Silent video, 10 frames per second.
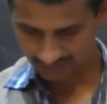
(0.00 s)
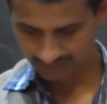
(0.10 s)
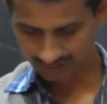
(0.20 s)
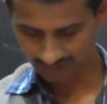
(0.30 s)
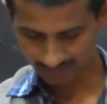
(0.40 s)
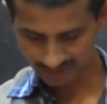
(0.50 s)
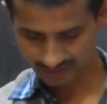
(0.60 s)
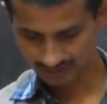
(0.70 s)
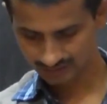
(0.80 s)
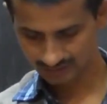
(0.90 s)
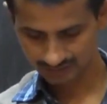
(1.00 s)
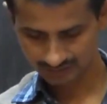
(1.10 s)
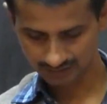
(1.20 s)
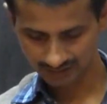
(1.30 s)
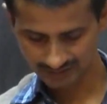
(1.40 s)
The reference
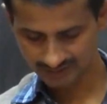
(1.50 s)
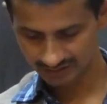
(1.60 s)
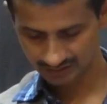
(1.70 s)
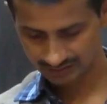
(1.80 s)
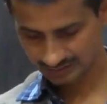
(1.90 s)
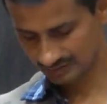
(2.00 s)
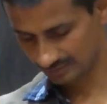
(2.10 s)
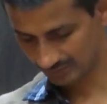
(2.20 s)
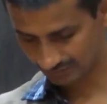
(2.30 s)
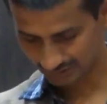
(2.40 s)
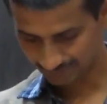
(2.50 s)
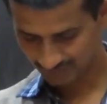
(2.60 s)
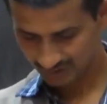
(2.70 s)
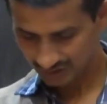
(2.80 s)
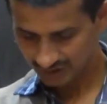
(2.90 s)
RC number 1.
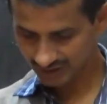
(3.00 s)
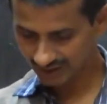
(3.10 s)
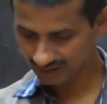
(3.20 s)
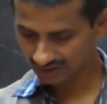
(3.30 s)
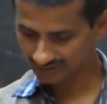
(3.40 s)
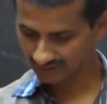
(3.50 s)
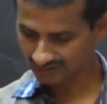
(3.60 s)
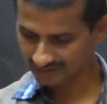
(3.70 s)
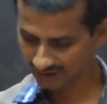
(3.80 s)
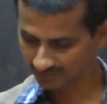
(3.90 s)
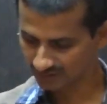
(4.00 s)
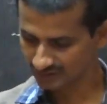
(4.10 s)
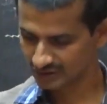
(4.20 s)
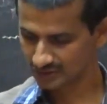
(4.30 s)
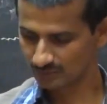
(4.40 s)
He had an insatiable
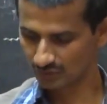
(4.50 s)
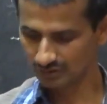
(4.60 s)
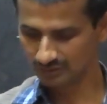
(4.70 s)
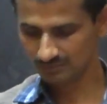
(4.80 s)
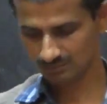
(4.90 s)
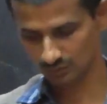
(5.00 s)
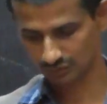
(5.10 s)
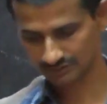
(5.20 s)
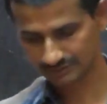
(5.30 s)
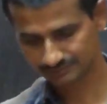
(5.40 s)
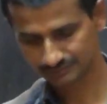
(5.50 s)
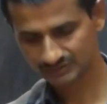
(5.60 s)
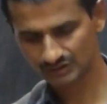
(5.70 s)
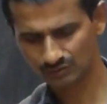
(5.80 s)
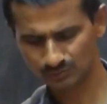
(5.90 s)
thirst for books.
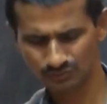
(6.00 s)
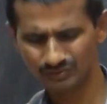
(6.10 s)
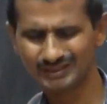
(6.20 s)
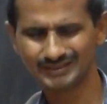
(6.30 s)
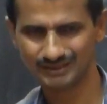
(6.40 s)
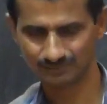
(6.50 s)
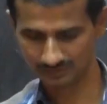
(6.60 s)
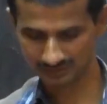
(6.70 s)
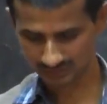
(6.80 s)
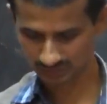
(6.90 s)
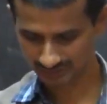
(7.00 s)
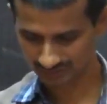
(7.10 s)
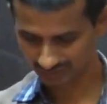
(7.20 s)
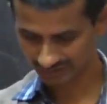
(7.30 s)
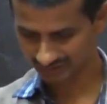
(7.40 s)
I will put one example, so that
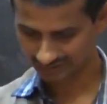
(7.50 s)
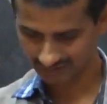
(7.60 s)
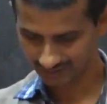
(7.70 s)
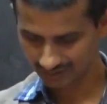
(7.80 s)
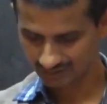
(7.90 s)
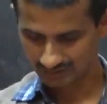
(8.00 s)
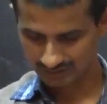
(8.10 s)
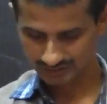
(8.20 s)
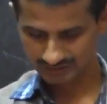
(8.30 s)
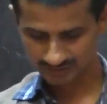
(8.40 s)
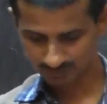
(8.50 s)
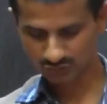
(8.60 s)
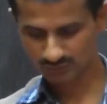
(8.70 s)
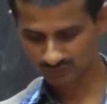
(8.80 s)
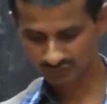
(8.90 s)
I will take here. It is
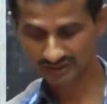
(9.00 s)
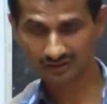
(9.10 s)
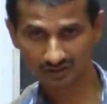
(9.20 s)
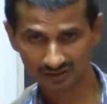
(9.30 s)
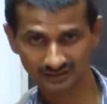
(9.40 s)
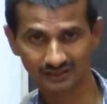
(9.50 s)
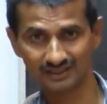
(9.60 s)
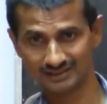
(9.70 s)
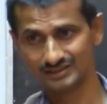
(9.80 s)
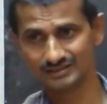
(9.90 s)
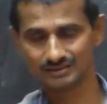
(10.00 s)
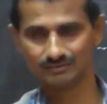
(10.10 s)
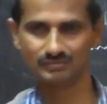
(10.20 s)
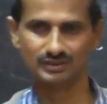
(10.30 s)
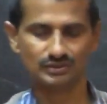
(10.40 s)
impossible to take all the RCs,
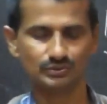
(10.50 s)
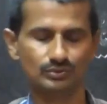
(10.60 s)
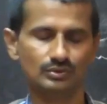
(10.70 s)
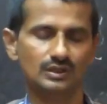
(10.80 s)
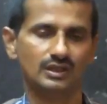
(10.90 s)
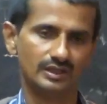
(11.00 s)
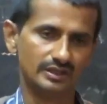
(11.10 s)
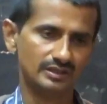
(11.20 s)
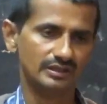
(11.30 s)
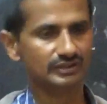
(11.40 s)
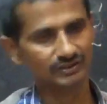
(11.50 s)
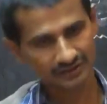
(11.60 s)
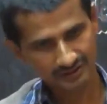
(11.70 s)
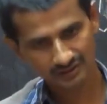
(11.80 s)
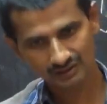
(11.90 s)
but you read in
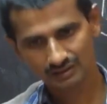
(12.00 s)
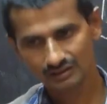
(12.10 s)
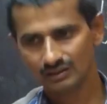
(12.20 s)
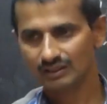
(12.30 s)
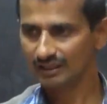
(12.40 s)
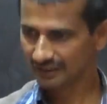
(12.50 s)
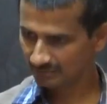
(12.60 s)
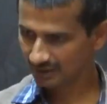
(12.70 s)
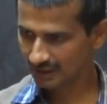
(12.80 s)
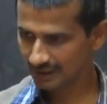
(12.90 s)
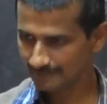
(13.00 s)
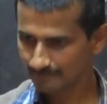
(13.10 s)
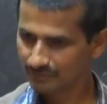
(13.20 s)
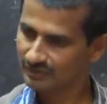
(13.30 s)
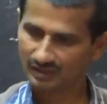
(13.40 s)
detail, line by line.
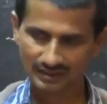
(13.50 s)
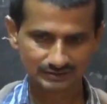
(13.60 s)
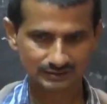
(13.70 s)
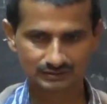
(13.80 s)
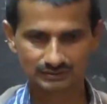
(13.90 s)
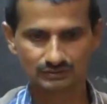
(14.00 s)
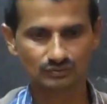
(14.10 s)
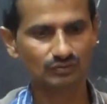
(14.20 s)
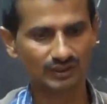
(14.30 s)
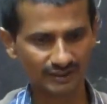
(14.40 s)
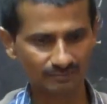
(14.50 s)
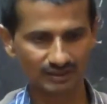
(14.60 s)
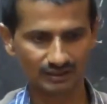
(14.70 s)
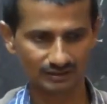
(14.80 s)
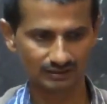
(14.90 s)
They will ask to line
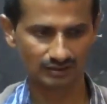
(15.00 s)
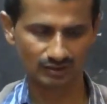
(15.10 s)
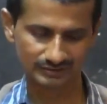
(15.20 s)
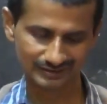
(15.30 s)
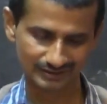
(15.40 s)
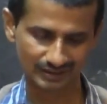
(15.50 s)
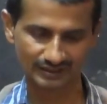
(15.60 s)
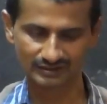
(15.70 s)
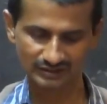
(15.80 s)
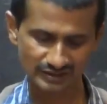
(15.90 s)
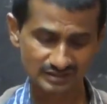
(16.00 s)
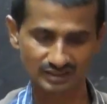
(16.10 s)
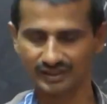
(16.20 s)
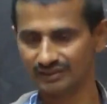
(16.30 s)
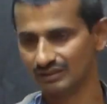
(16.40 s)
by on that the line, each
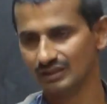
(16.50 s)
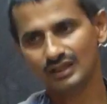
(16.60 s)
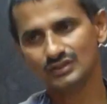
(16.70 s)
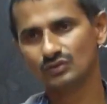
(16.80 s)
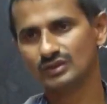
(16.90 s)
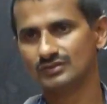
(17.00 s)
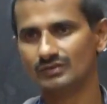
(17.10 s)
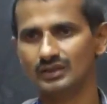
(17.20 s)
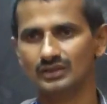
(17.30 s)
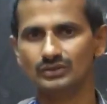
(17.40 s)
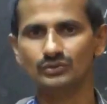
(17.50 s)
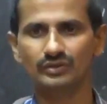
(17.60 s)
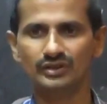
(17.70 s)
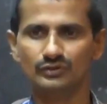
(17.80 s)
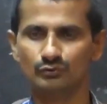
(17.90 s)
line, and so that's why
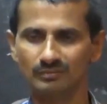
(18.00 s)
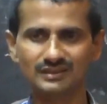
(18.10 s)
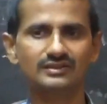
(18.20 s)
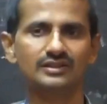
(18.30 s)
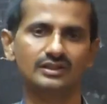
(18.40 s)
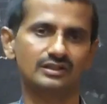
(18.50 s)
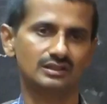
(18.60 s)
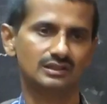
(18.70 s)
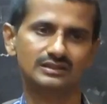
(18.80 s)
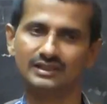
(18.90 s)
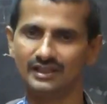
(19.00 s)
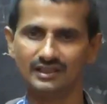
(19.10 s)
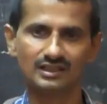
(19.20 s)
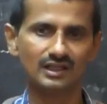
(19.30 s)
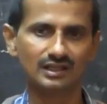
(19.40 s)
you must read the
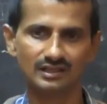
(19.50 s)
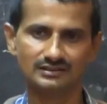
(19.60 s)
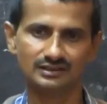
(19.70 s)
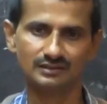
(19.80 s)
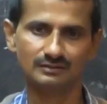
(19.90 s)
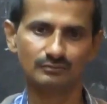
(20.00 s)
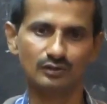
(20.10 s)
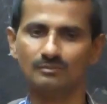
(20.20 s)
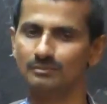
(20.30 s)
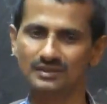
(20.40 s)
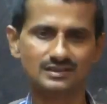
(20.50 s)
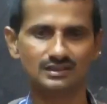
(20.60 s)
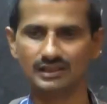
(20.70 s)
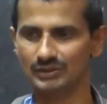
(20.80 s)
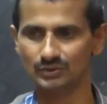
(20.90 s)
entire lesson from first
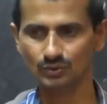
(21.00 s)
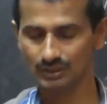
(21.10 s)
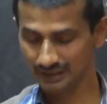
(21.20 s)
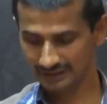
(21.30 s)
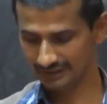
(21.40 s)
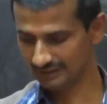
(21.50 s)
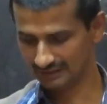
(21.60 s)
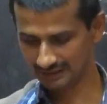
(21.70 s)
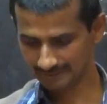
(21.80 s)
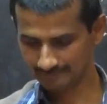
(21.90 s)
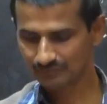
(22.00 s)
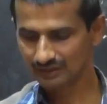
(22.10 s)
line to end line.